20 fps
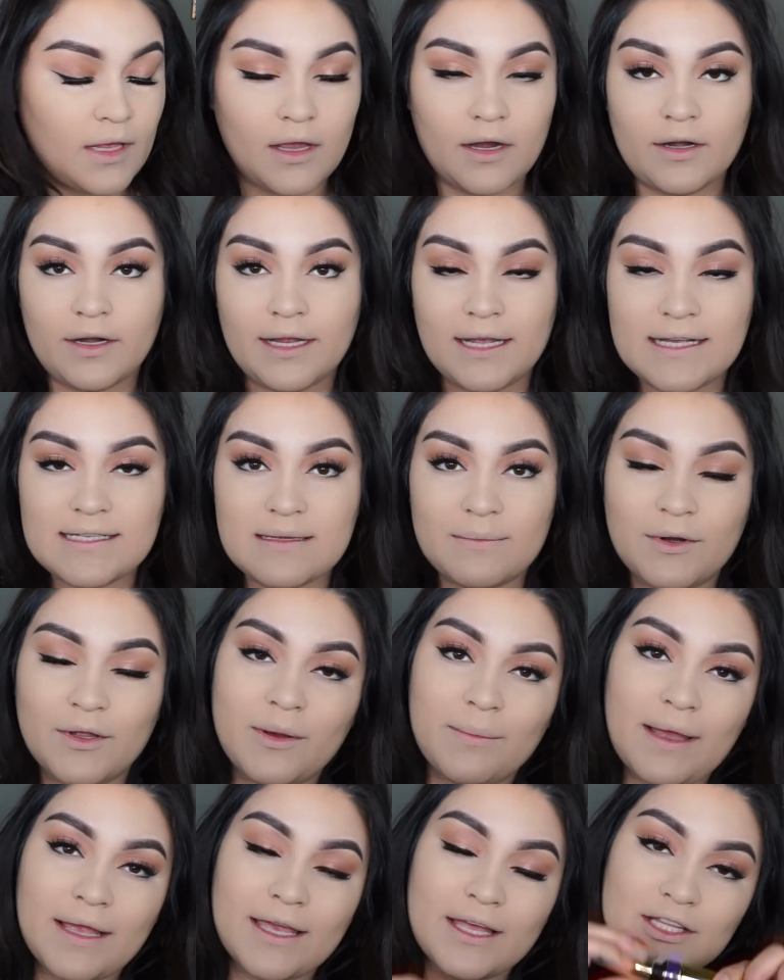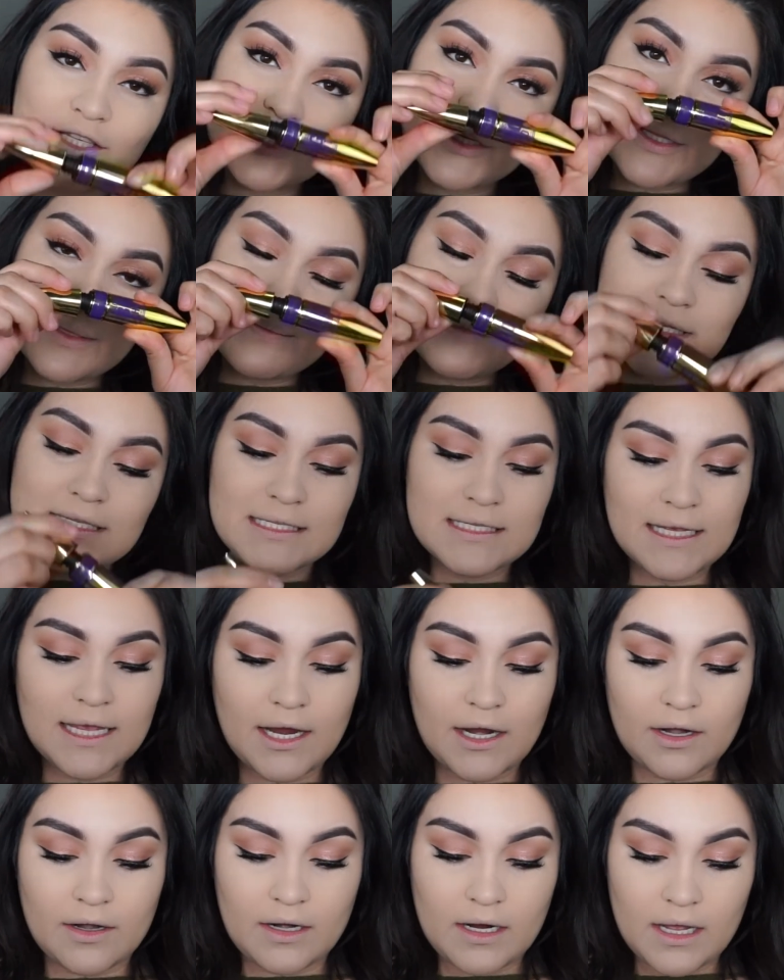Alright guys, I'm gonna go back into the
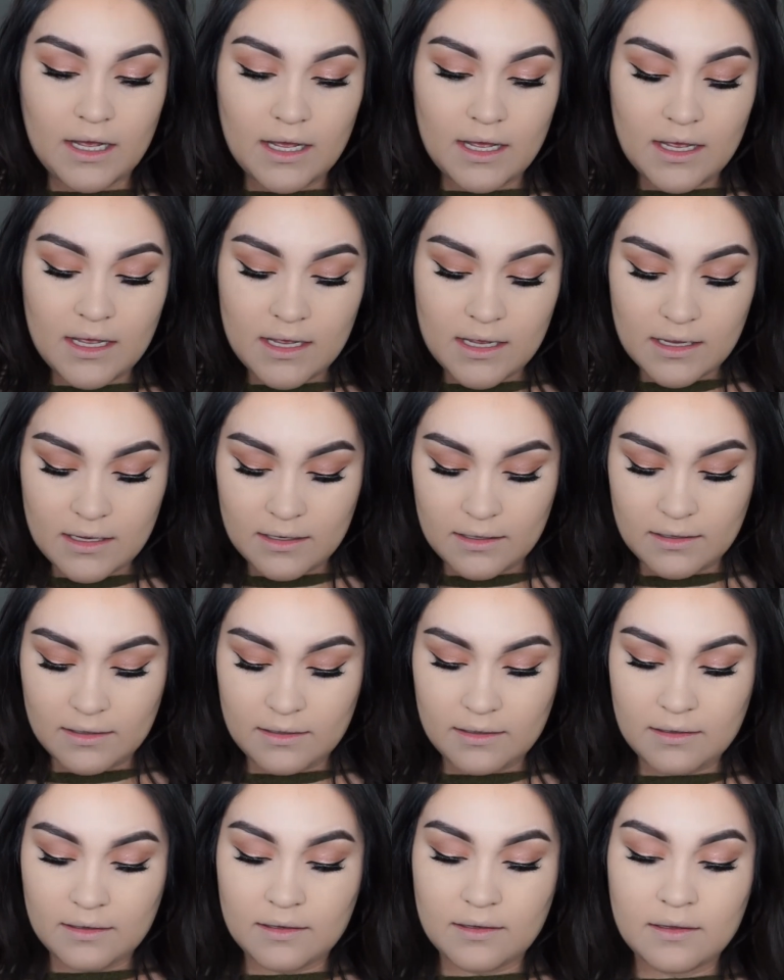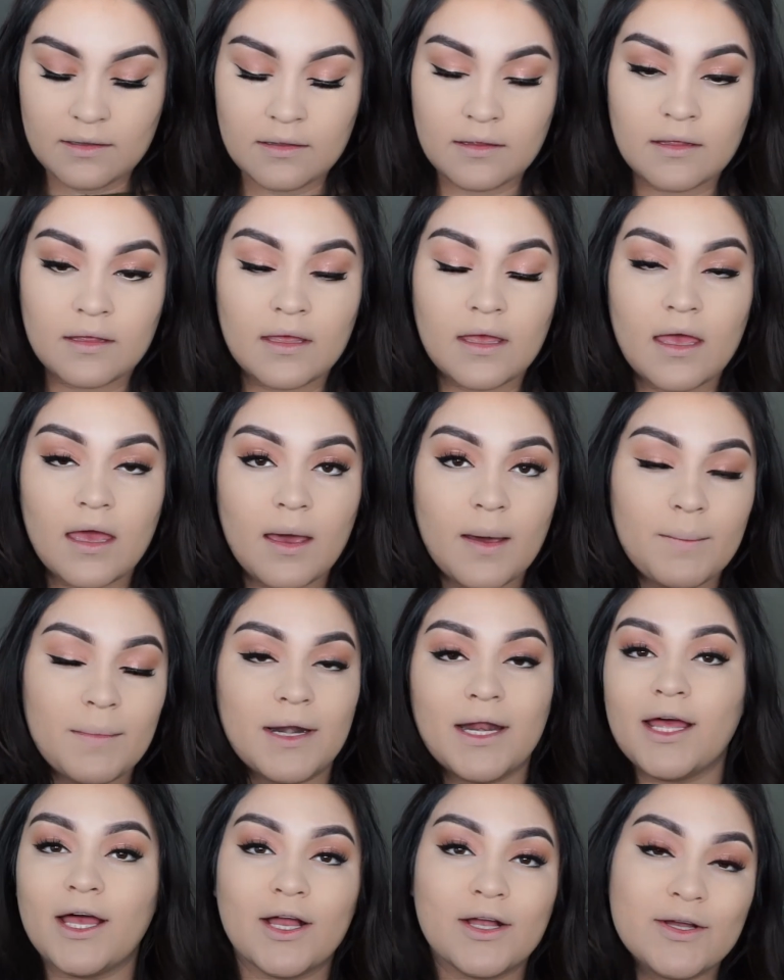mascara and I'm
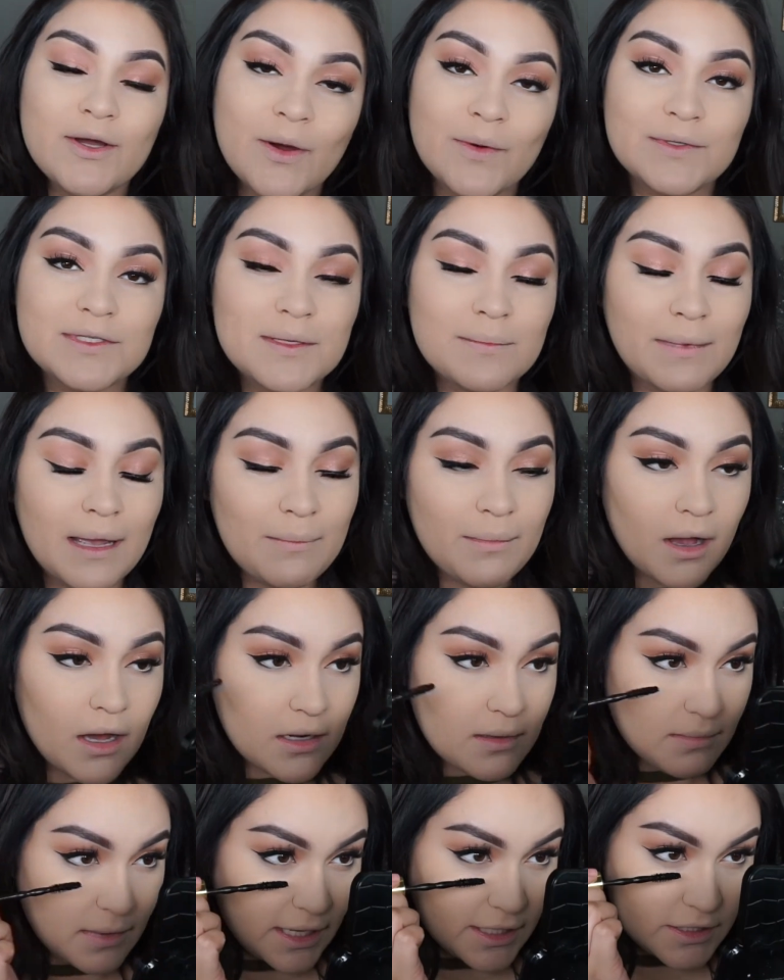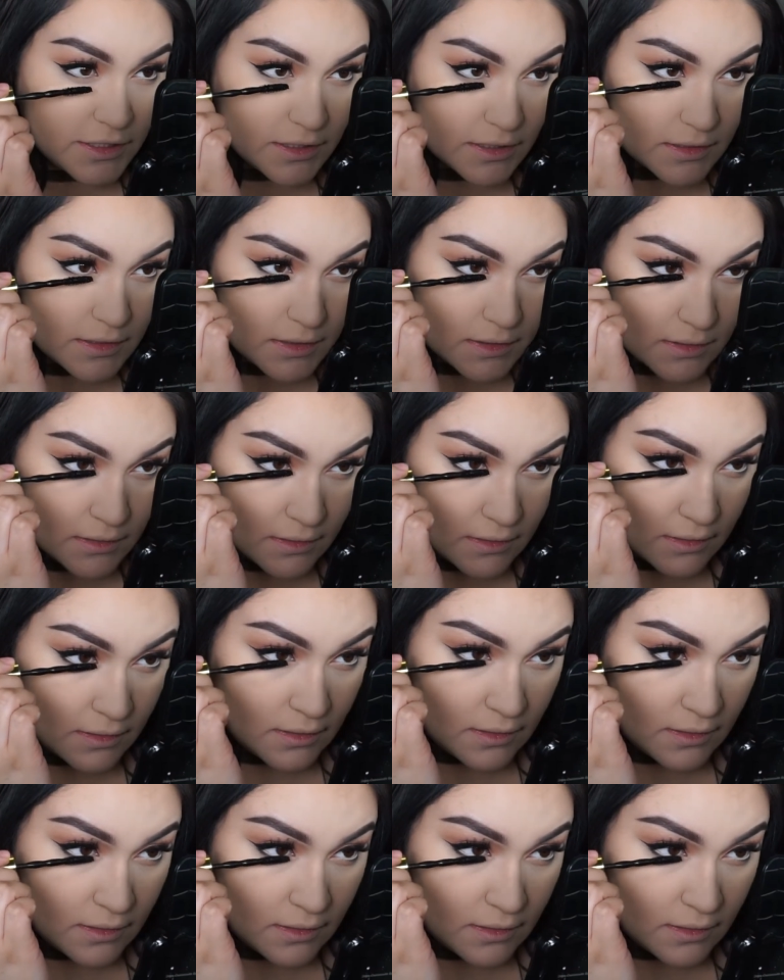gonna coat my bottom lashes.